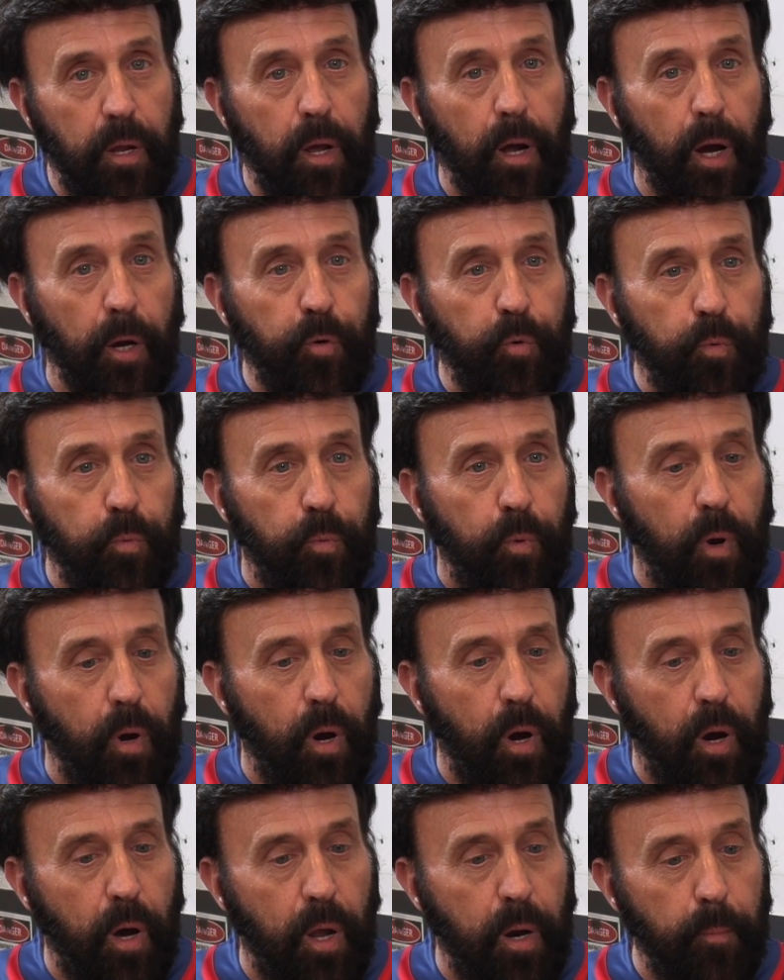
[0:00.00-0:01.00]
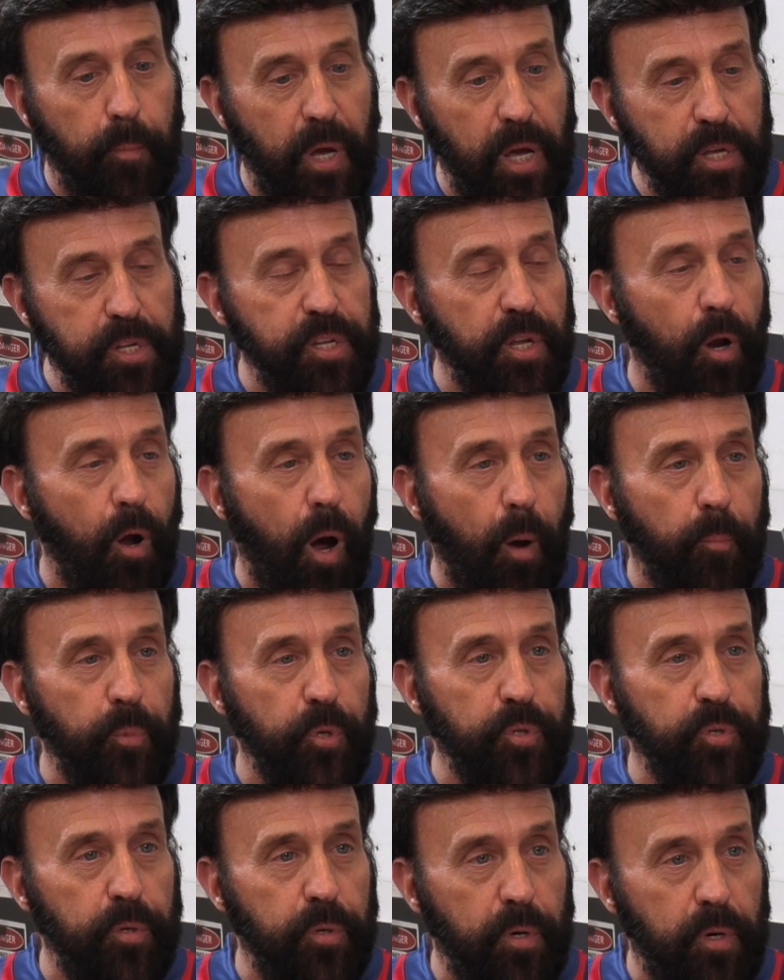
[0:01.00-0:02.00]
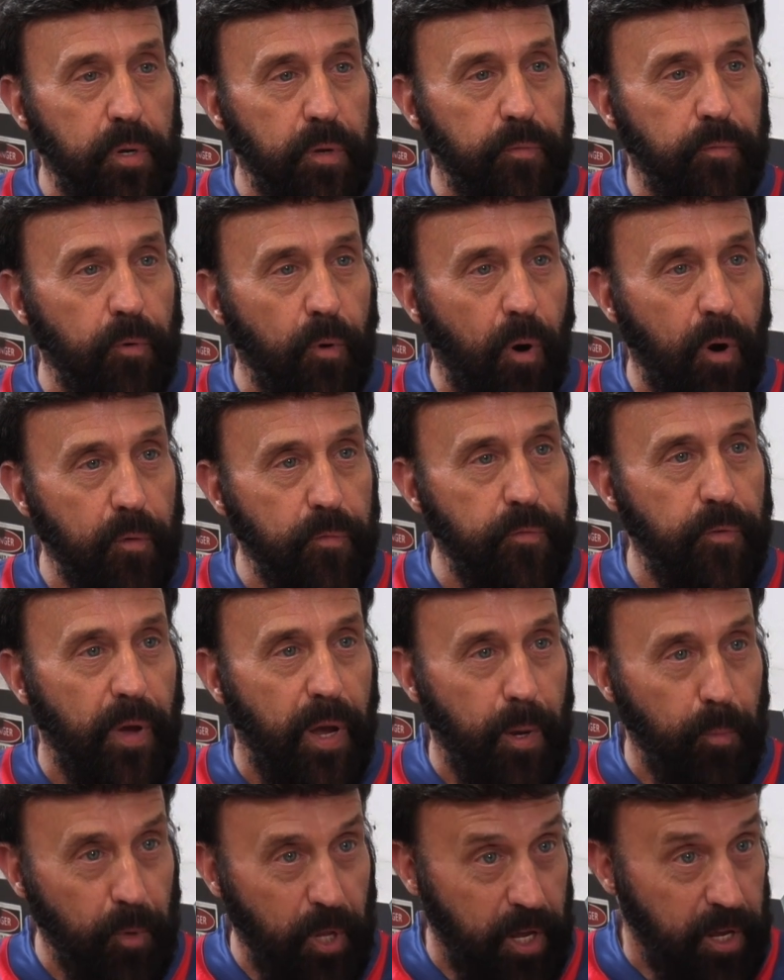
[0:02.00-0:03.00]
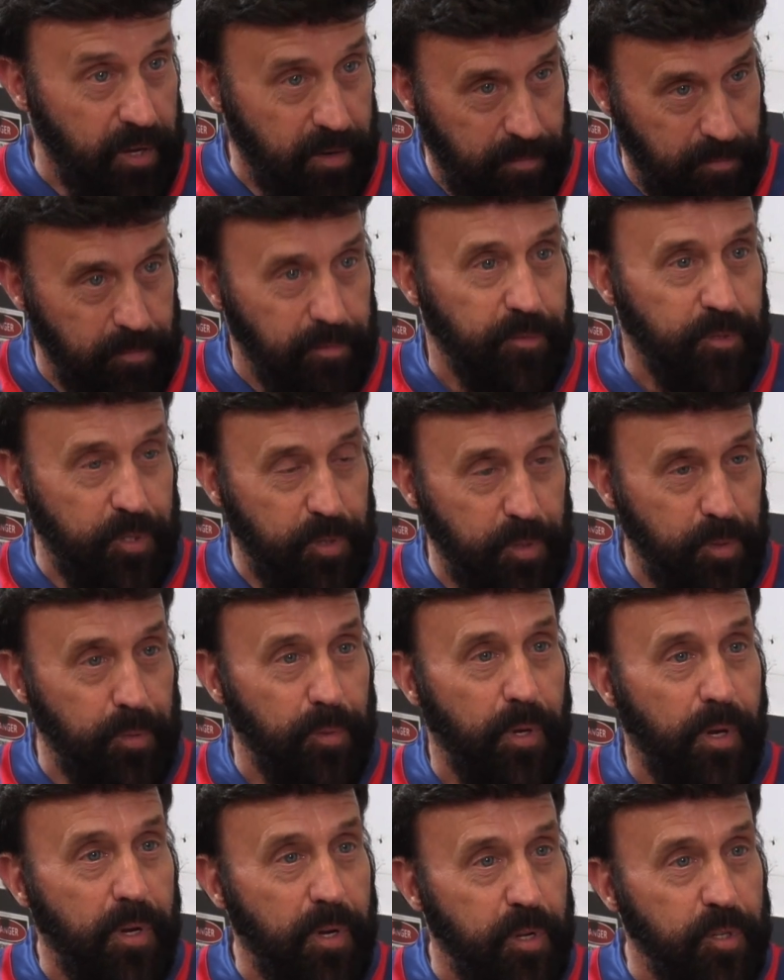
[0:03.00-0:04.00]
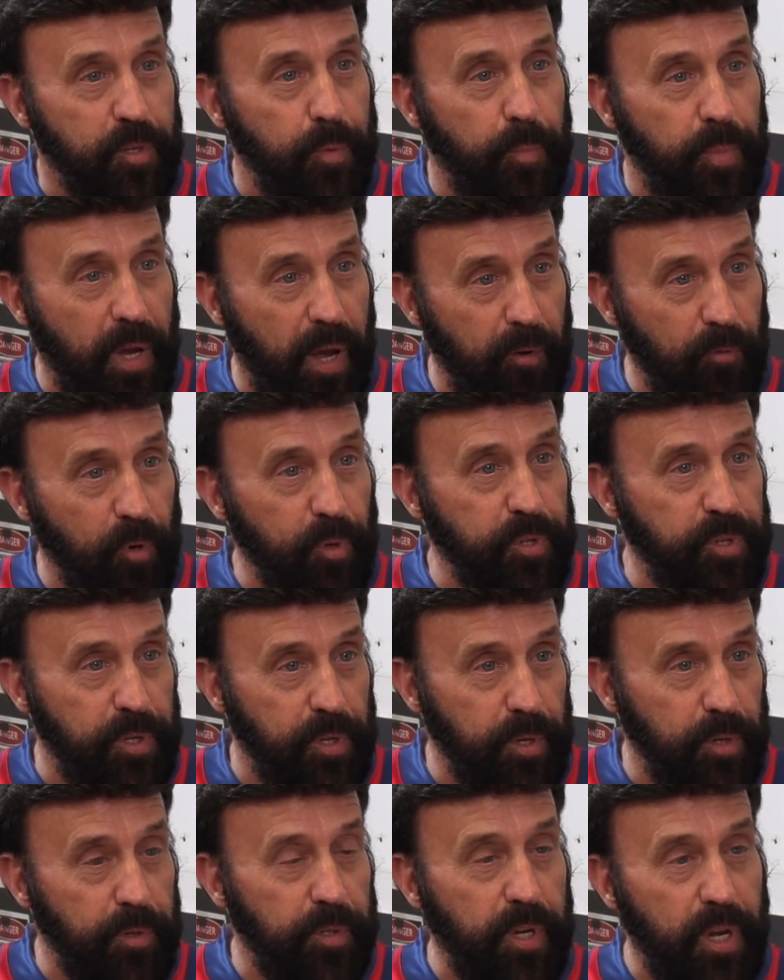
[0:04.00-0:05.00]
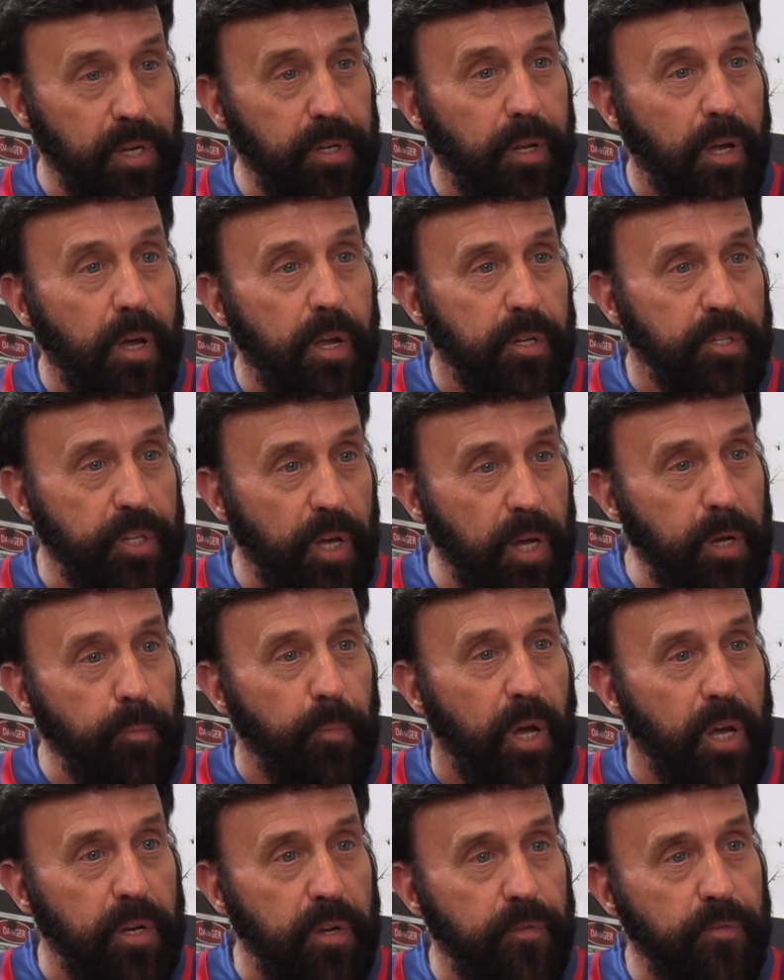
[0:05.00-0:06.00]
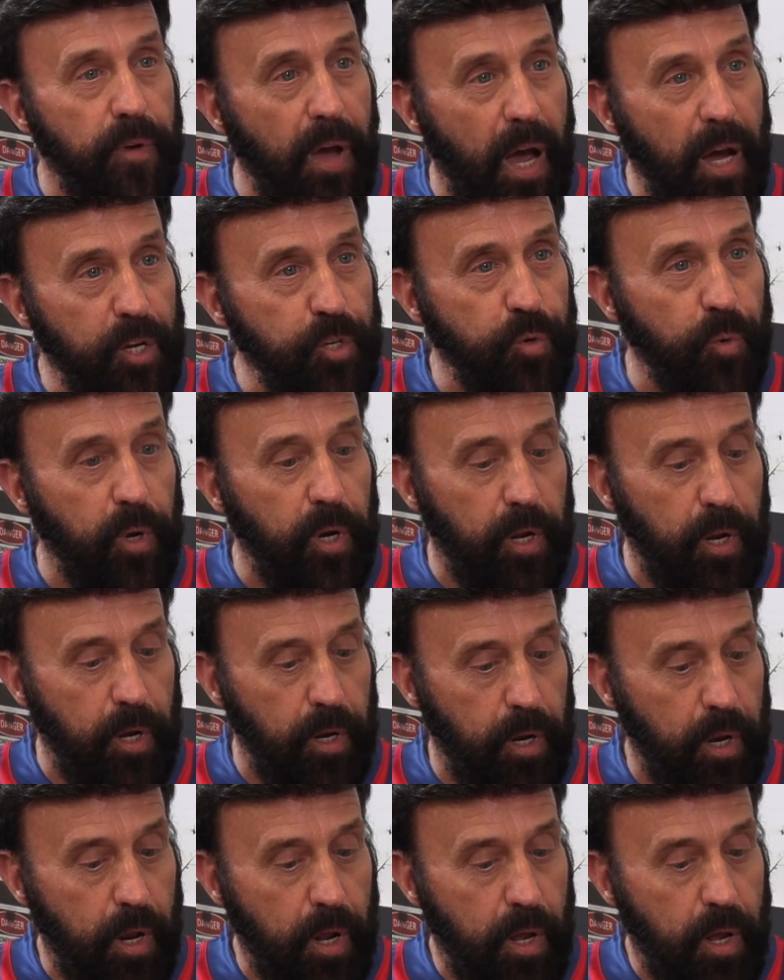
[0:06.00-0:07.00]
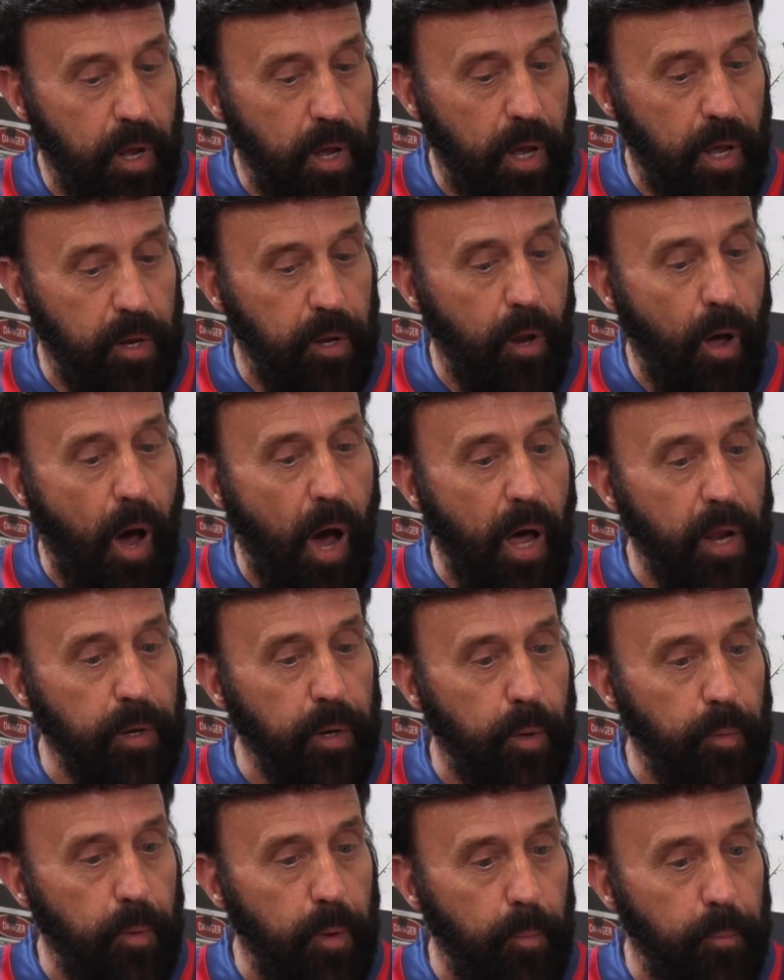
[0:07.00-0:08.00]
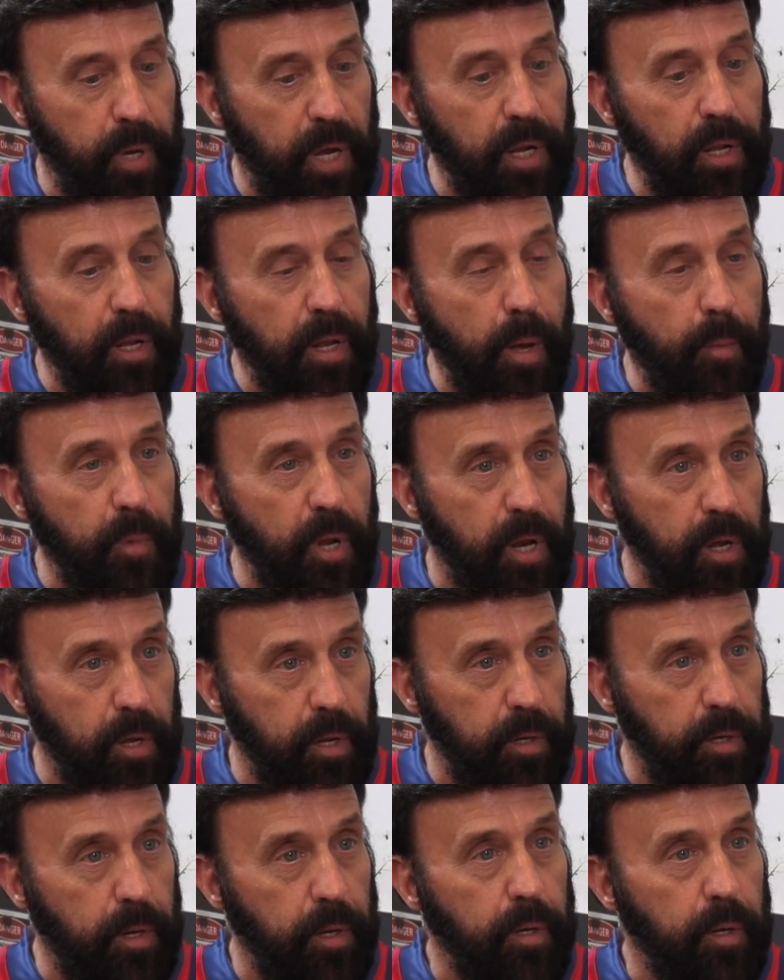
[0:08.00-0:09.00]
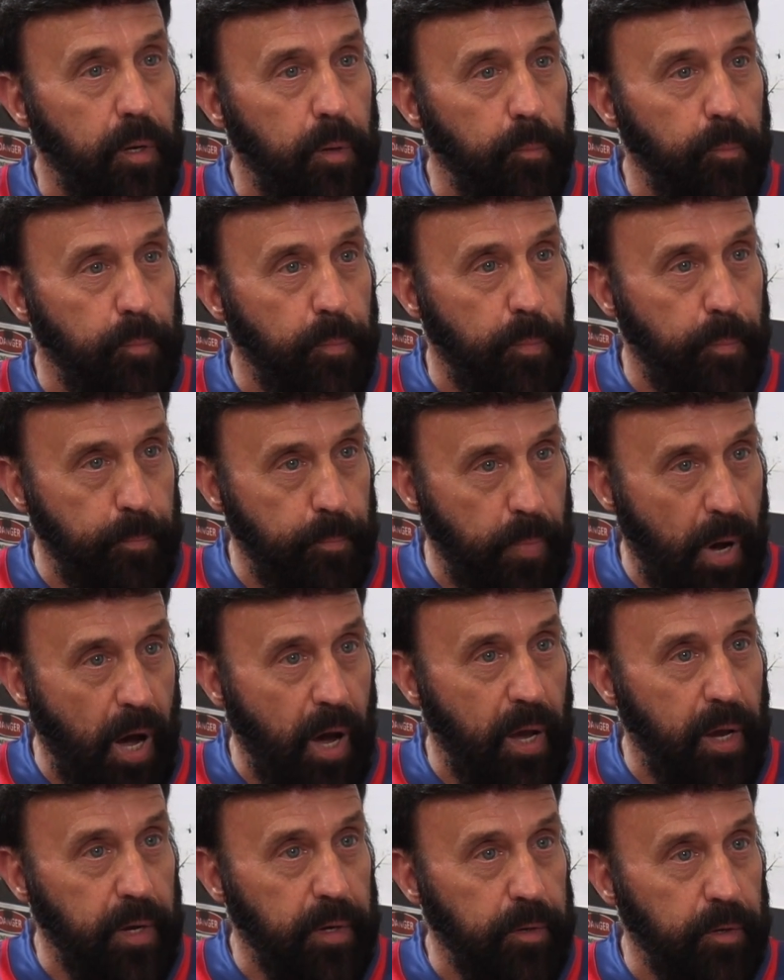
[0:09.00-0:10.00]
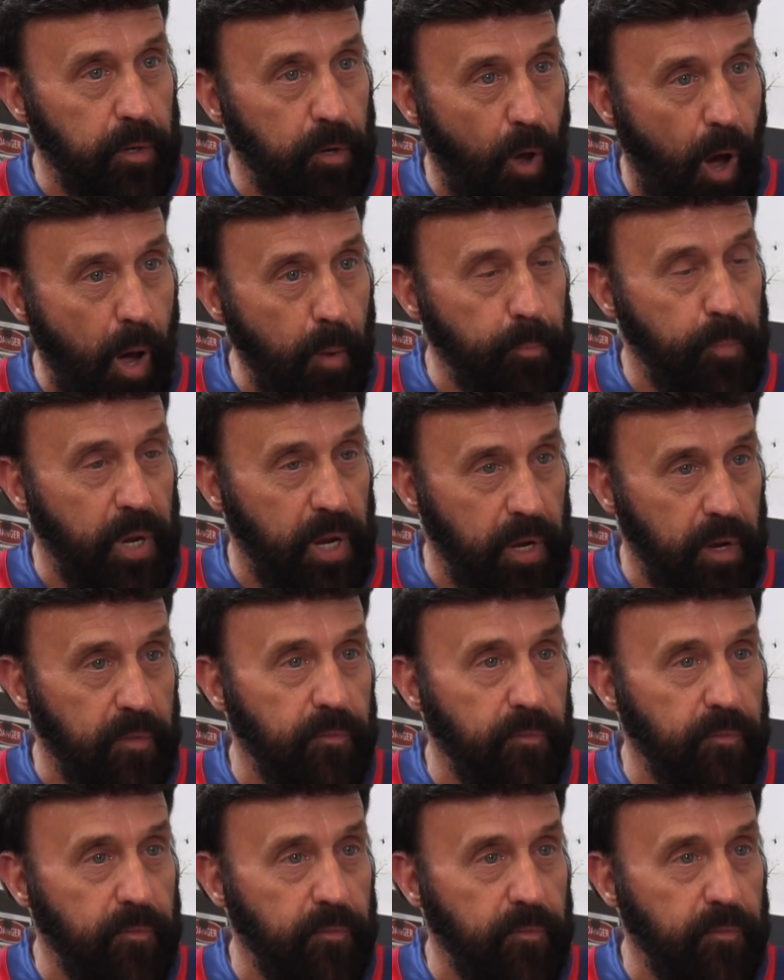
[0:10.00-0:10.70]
an amazing opportunity for our family to be able to take manufacturing and not be limited by not being